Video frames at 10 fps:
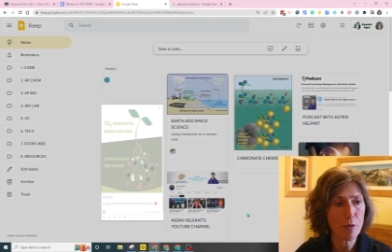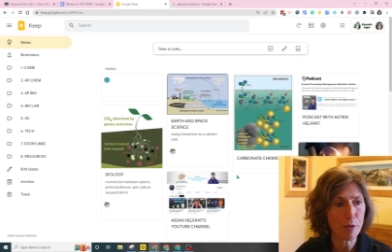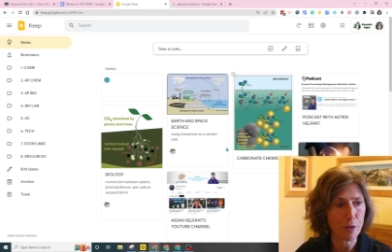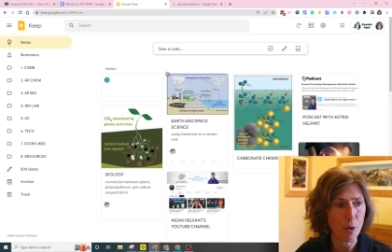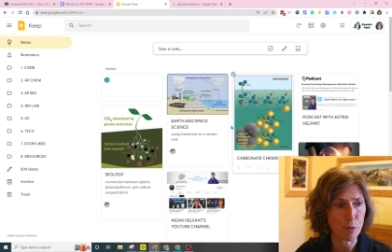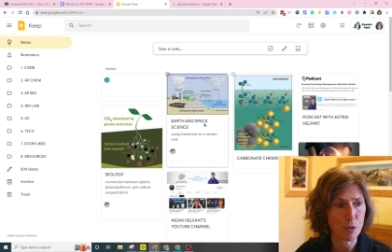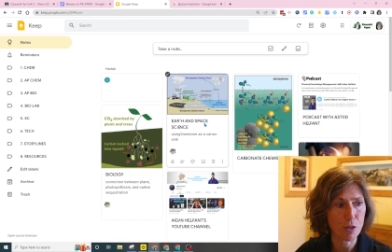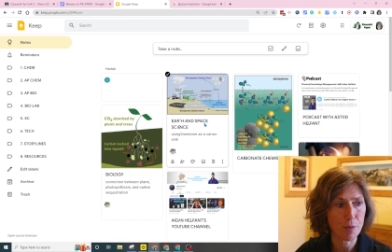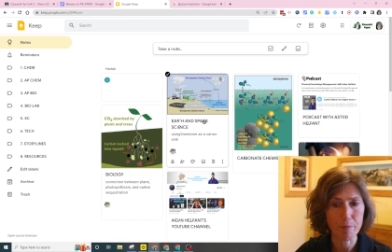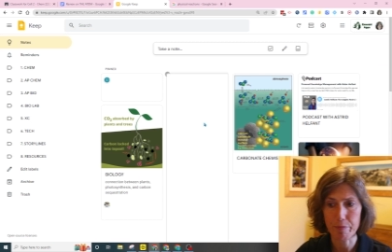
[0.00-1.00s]
note
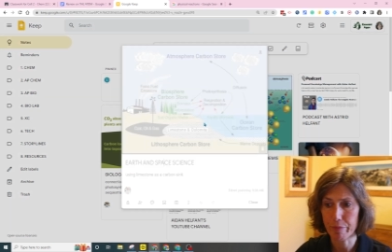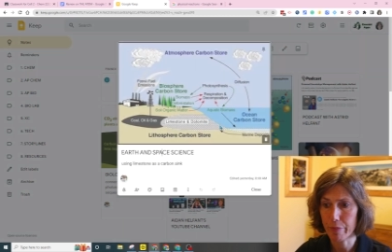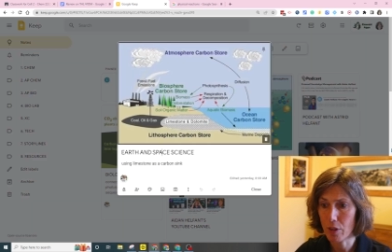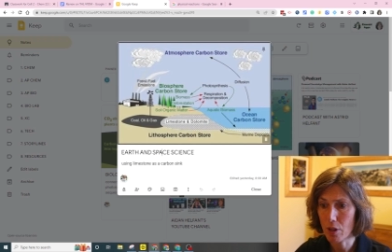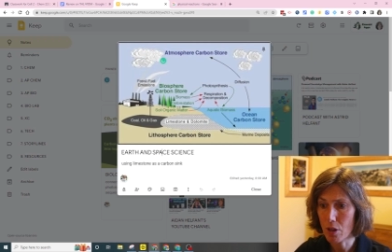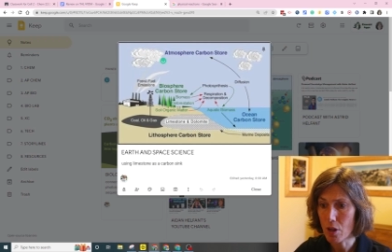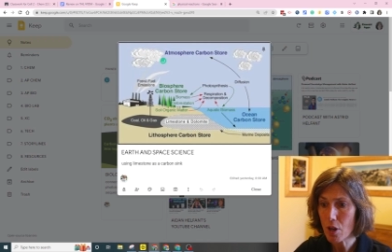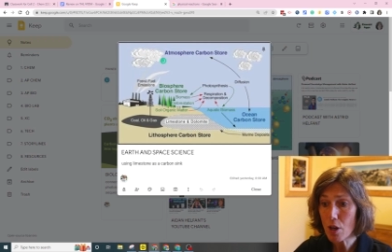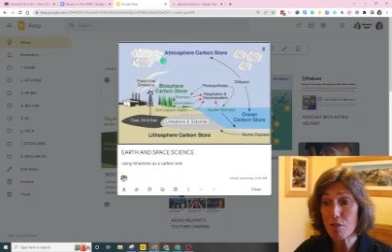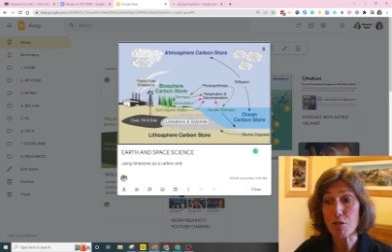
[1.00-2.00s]

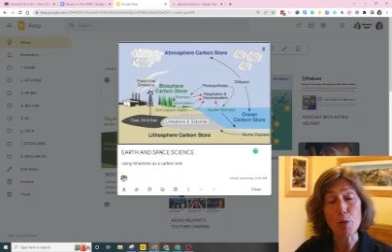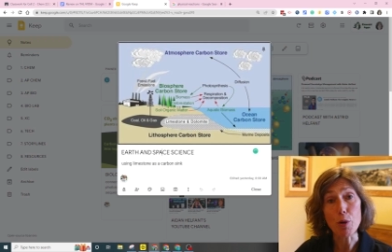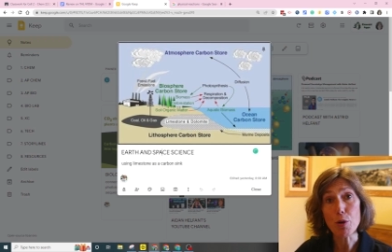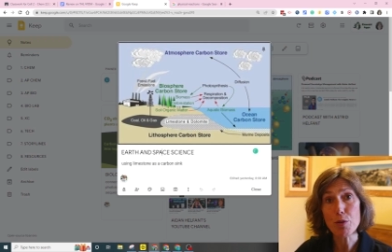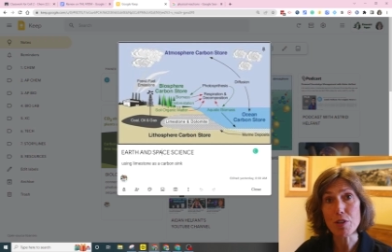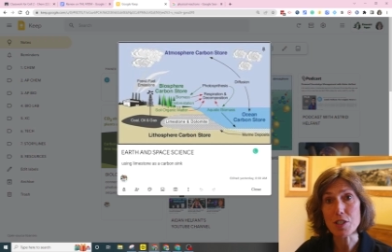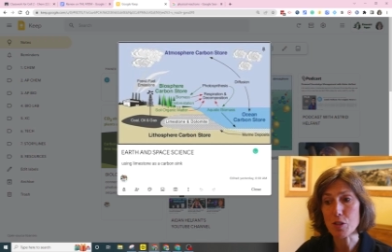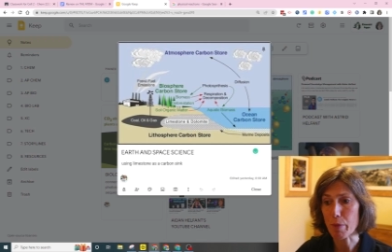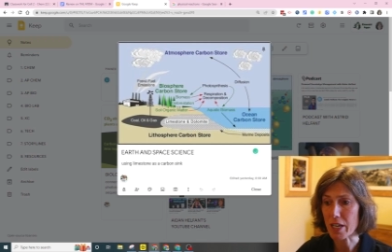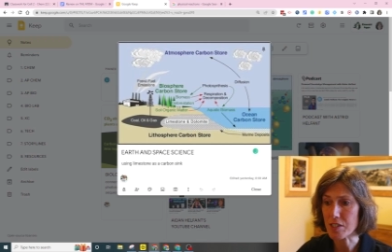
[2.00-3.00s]
from Earth and
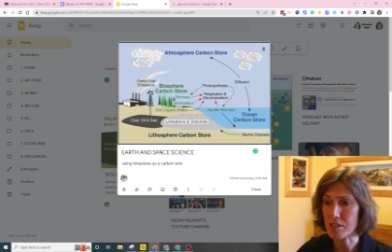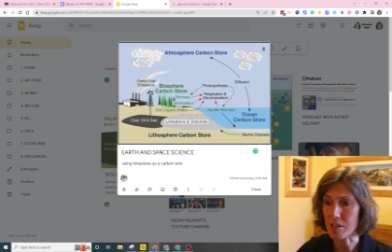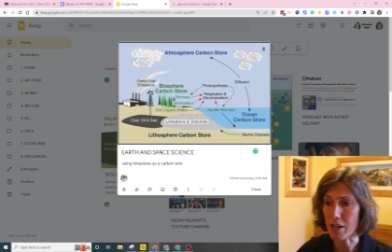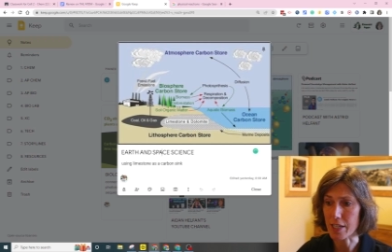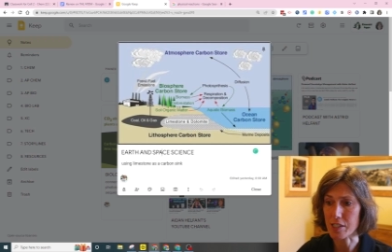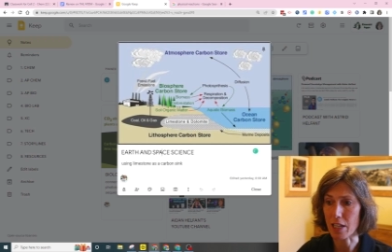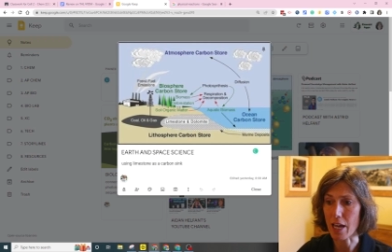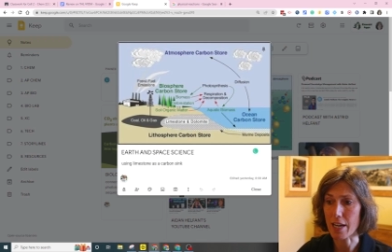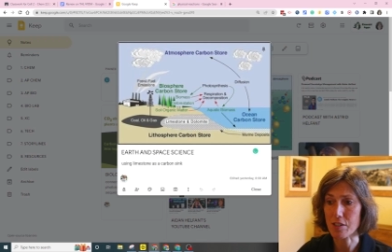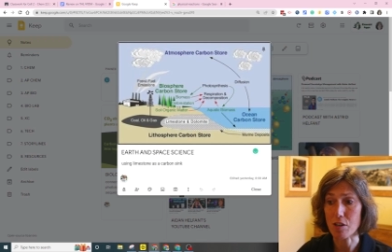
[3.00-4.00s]
Space Science class